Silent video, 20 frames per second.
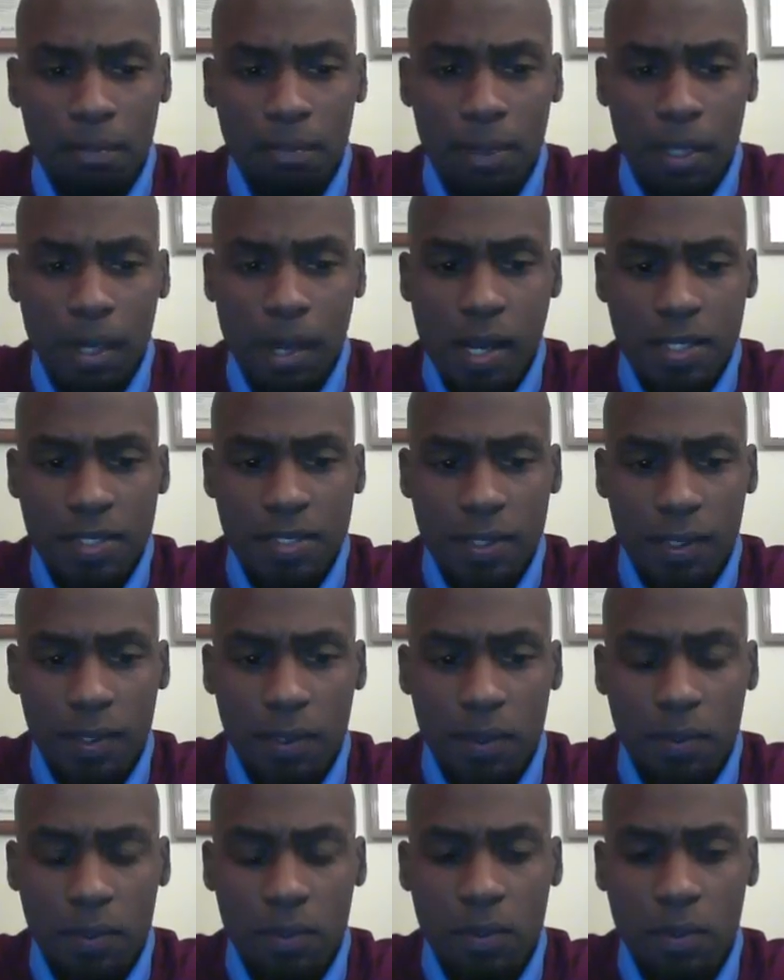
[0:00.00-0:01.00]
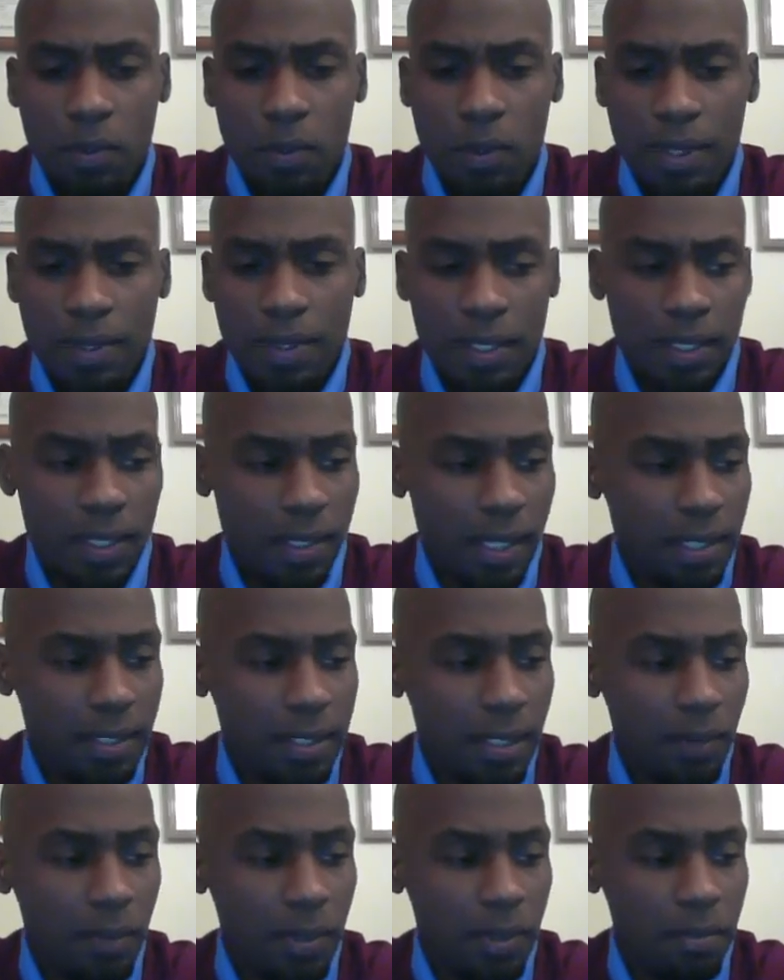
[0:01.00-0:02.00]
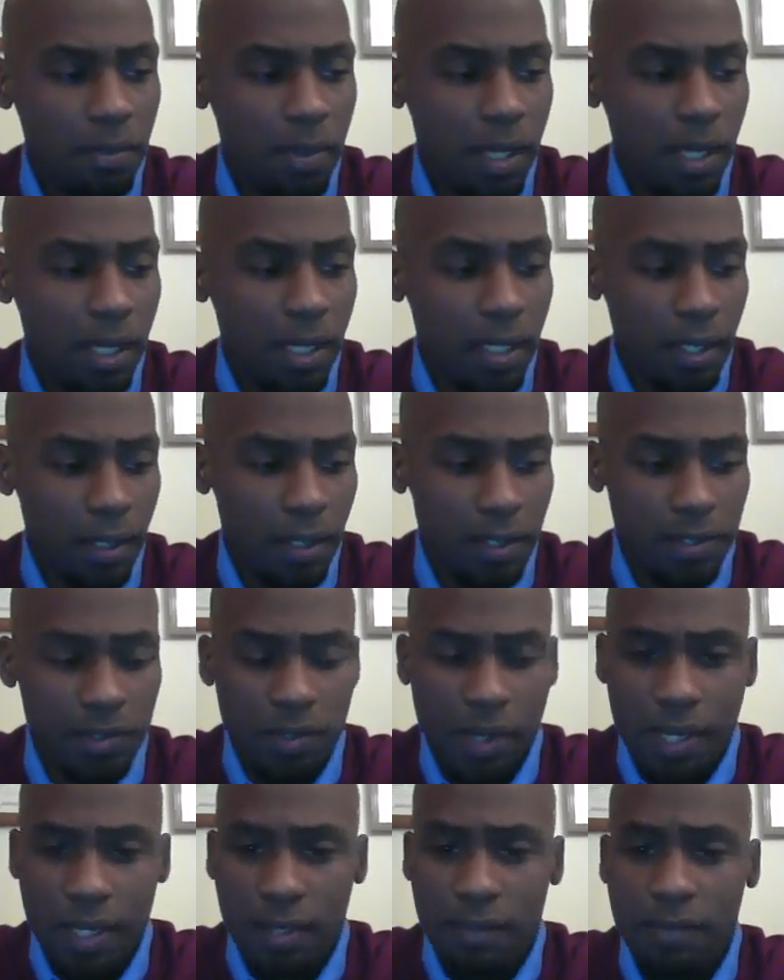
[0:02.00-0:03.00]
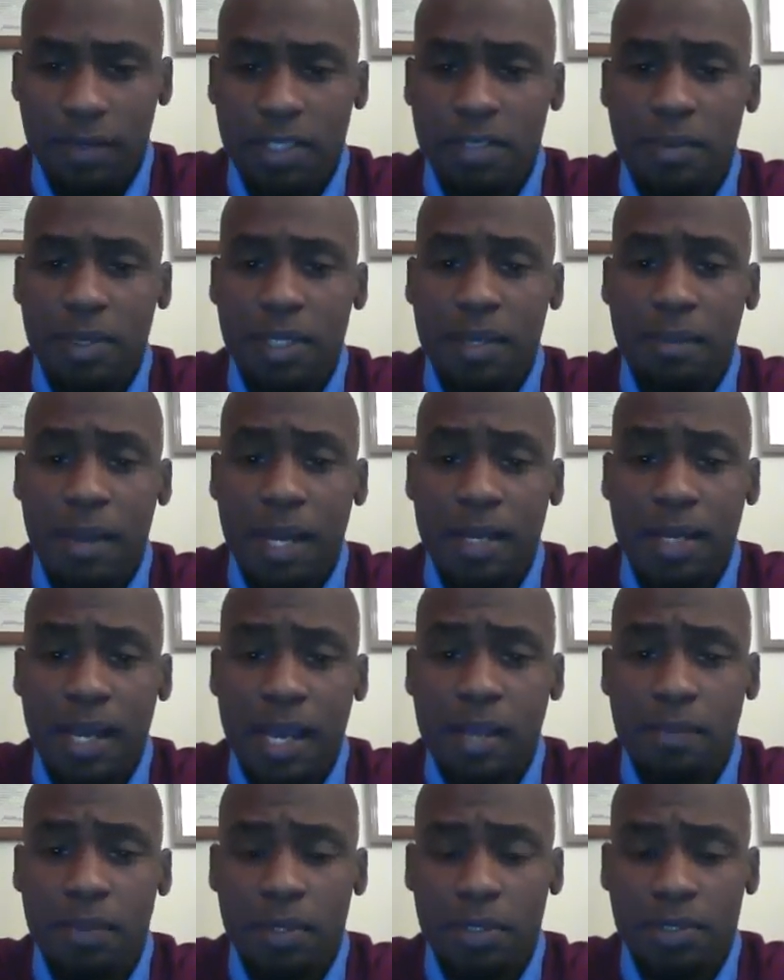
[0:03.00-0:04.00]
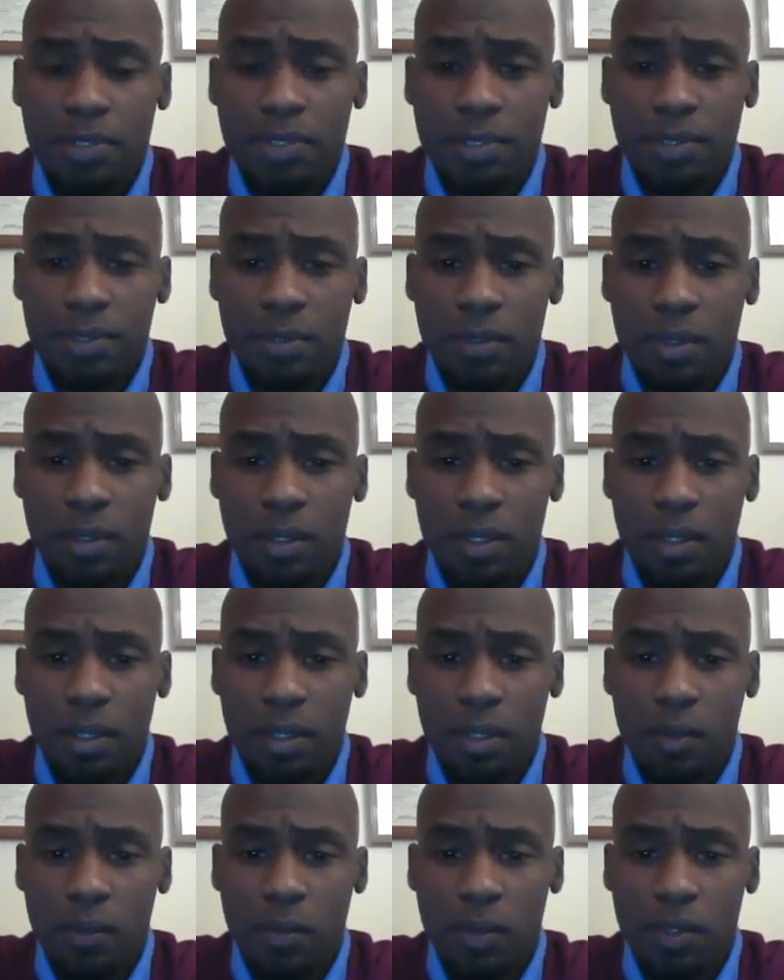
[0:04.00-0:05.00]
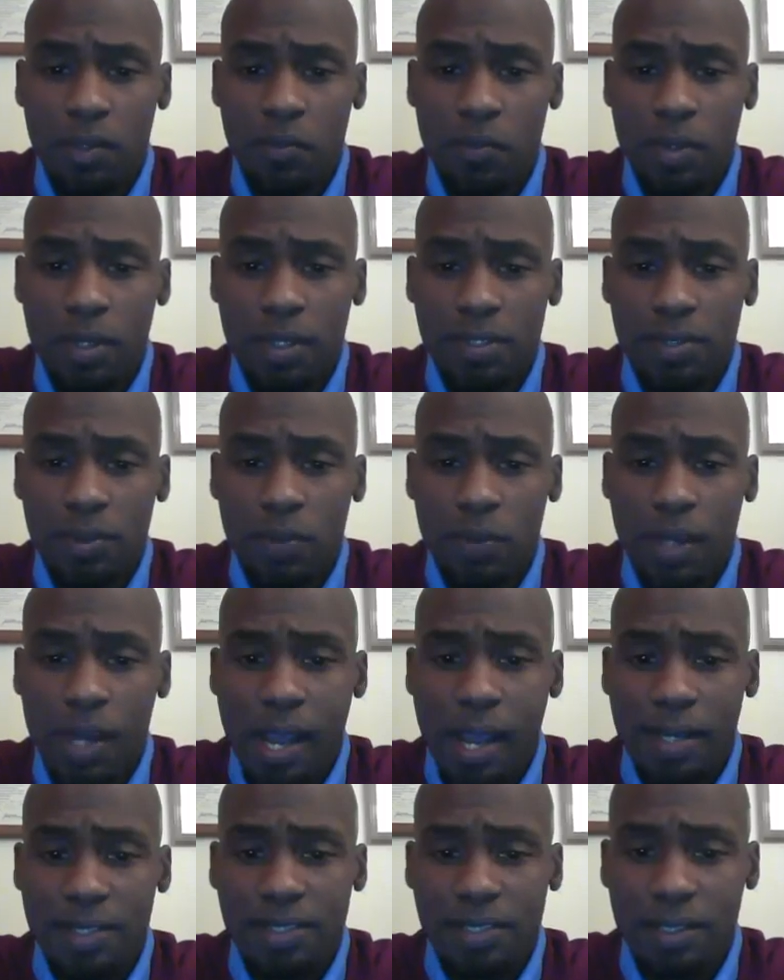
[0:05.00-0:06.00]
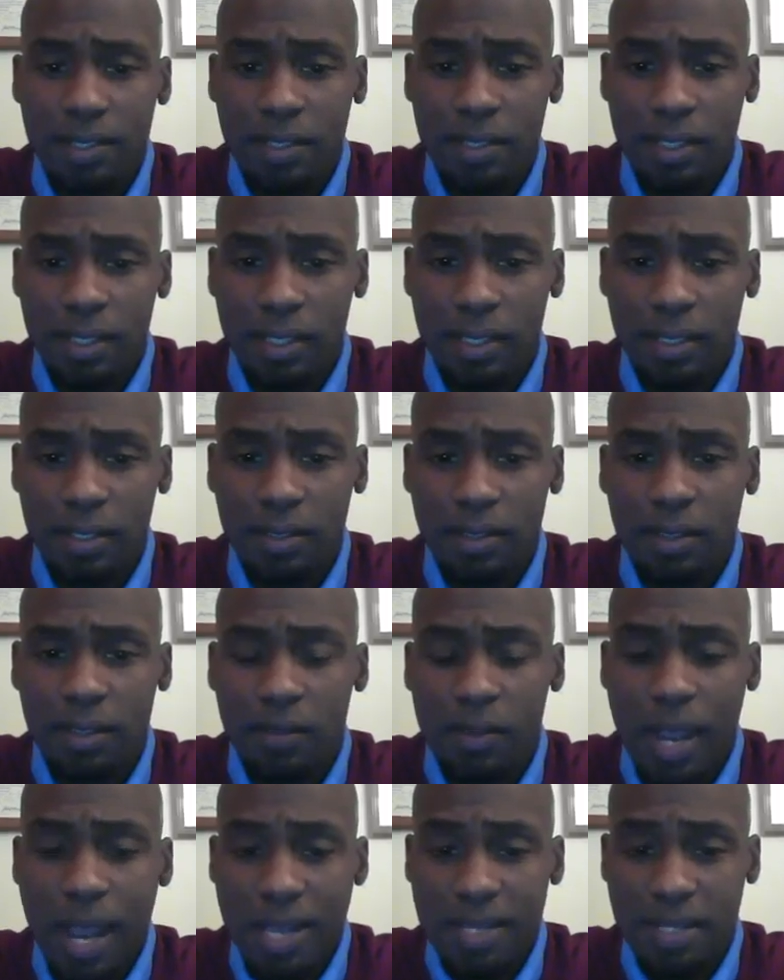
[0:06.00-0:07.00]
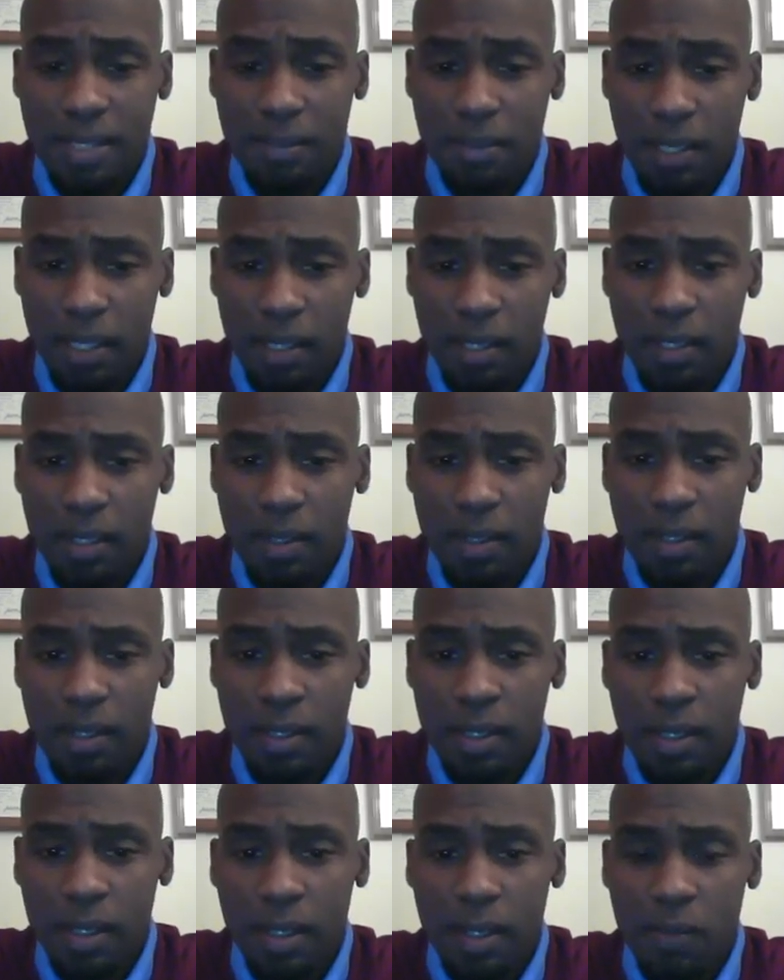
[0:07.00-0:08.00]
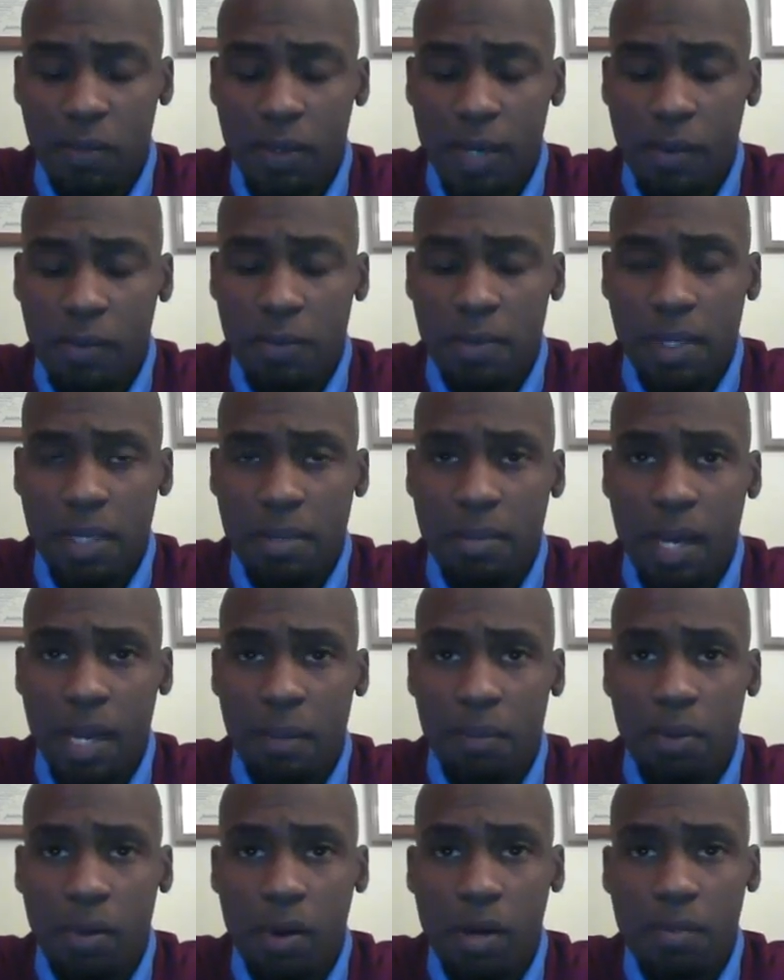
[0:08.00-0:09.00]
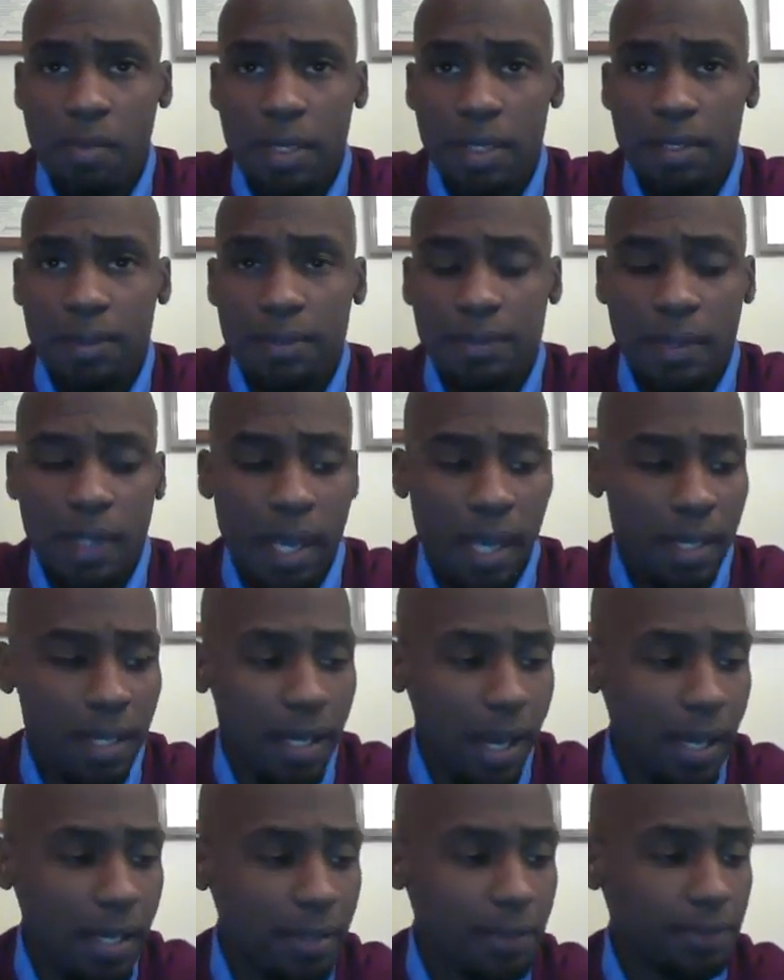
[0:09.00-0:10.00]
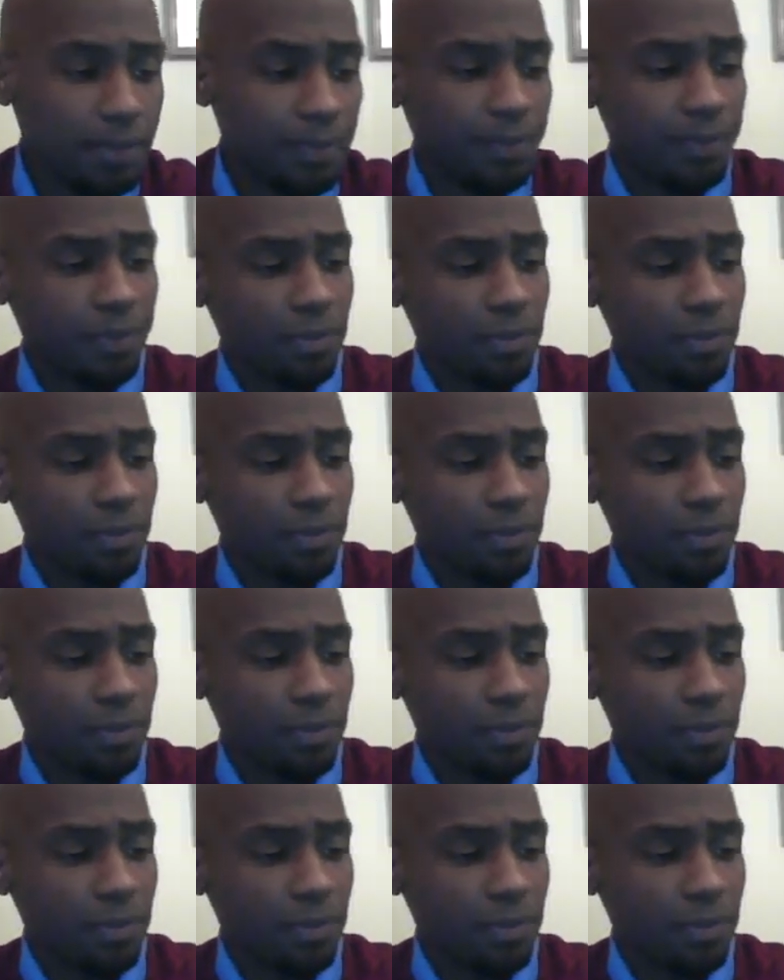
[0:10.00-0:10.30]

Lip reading: But also, one thing that they did with me is try to convince me that my neighbors were the ones who were actually harassing me. When I would be in my apartment at night,